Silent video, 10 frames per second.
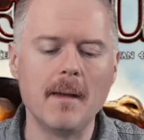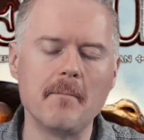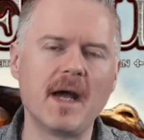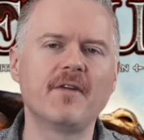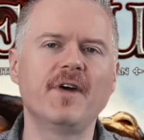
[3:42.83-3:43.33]

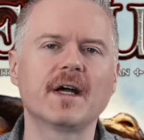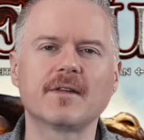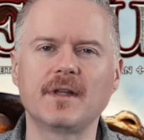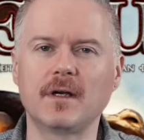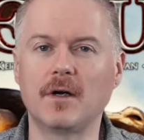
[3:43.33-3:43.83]
Matter of fact,
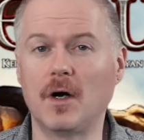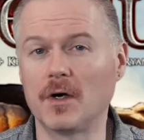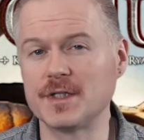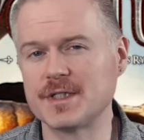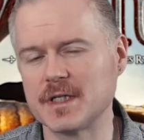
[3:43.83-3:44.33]
there
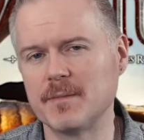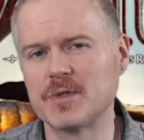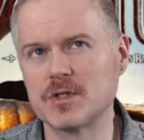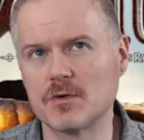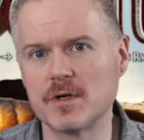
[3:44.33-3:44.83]
are some
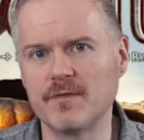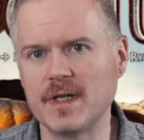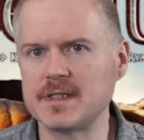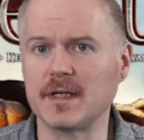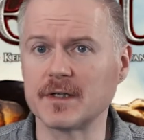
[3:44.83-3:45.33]
store
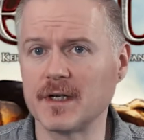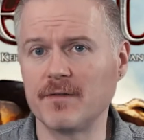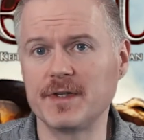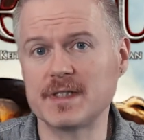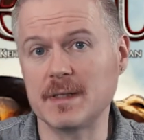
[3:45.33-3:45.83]
events, I'll
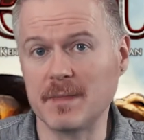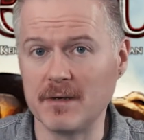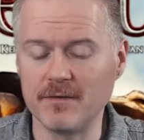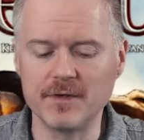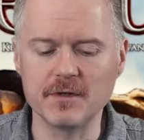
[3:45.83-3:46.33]
cover this in my
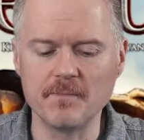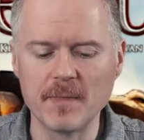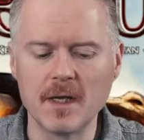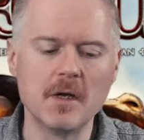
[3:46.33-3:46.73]
review,